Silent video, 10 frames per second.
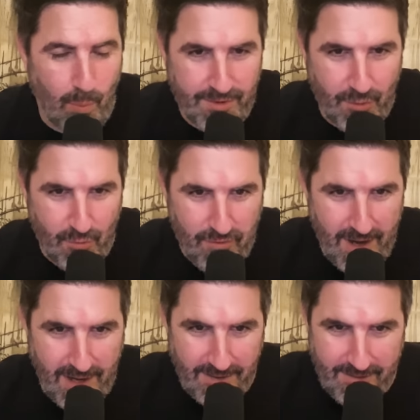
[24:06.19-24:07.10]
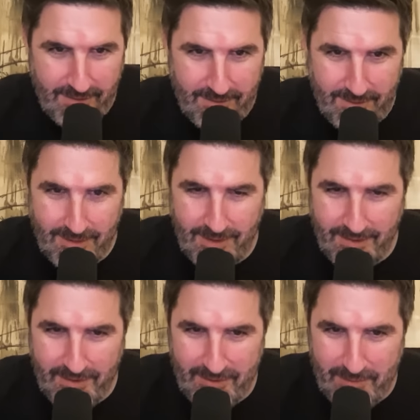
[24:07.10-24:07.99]
What's your range? You don't
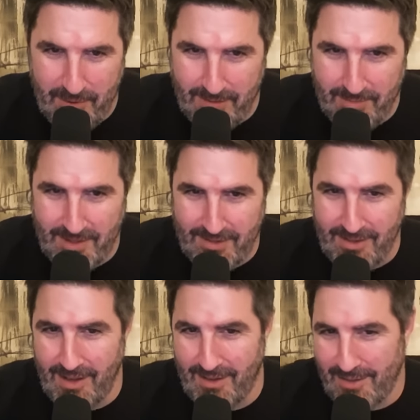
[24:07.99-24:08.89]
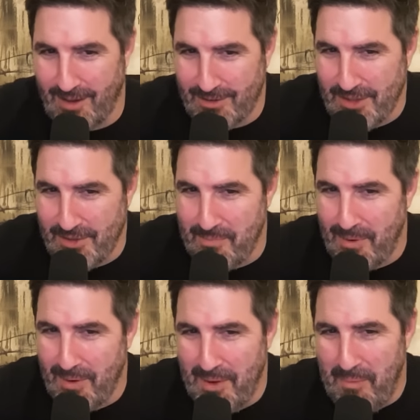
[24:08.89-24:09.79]
have to give us a price prediction. I'll tell
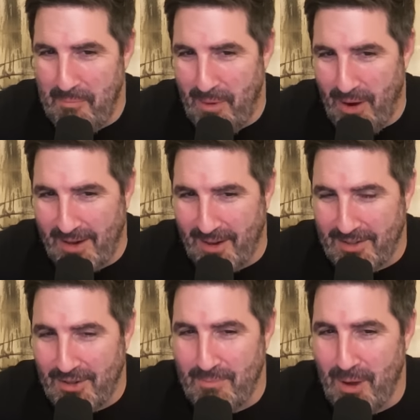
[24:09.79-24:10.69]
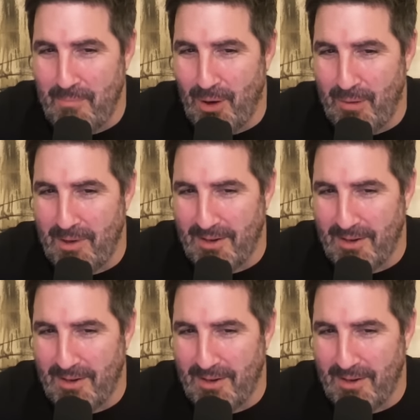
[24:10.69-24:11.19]
you my bottom